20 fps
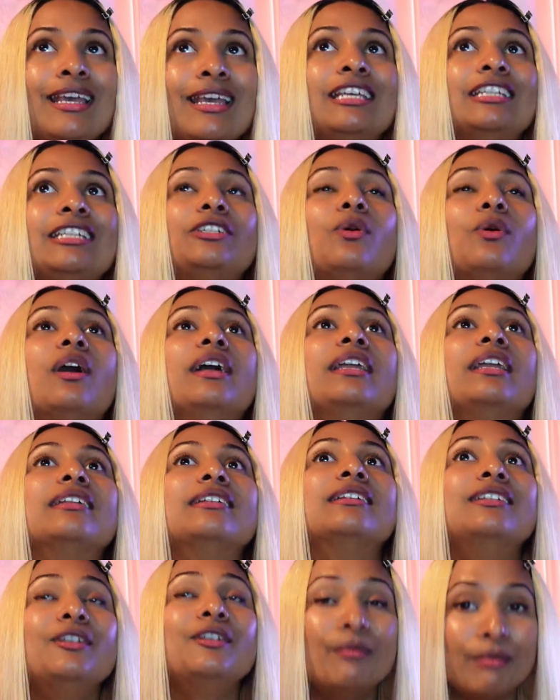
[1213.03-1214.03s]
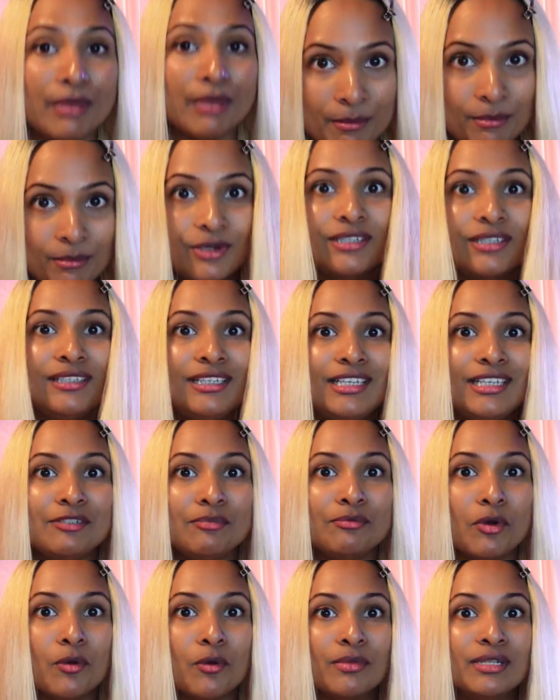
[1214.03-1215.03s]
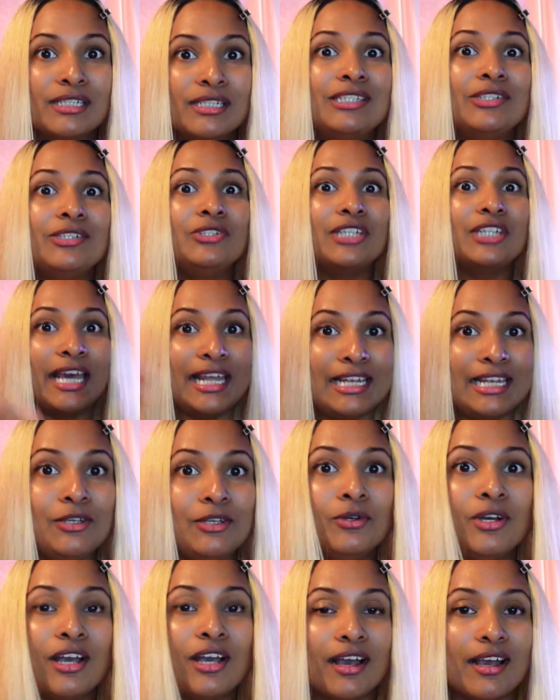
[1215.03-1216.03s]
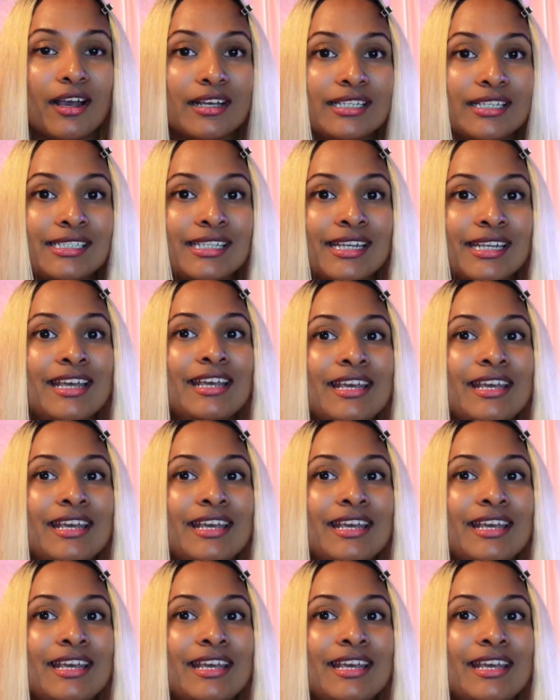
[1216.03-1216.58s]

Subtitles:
so I can remember these moments to tell you guys